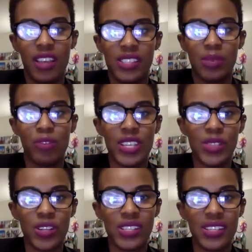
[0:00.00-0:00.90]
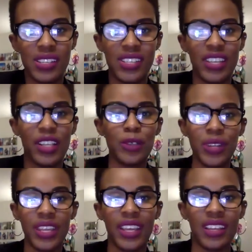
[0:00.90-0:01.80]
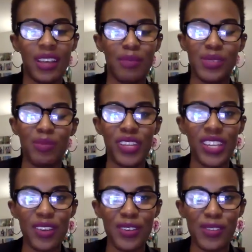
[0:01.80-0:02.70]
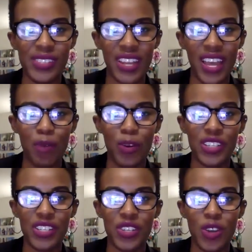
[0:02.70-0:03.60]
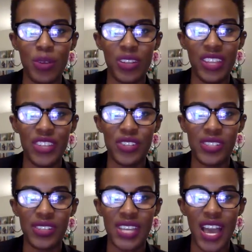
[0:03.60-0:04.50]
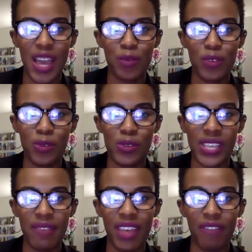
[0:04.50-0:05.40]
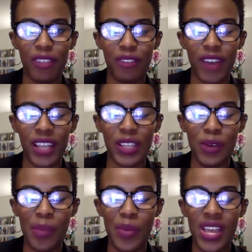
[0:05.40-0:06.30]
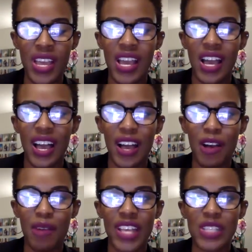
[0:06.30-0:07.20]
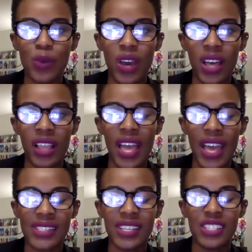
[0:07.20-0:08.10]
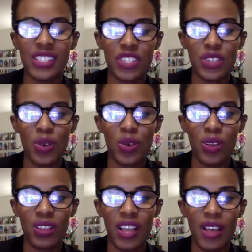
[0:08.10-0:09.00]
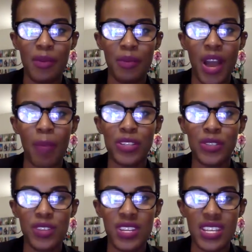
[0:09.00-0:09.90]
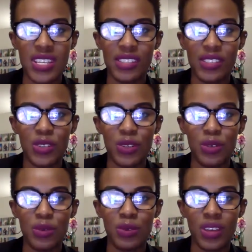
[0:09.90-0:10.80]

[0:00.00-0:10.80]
resources, including some videos that I wanted to show, but in the interest of time, we'll save that for the follow-up, as well as additional opportunities to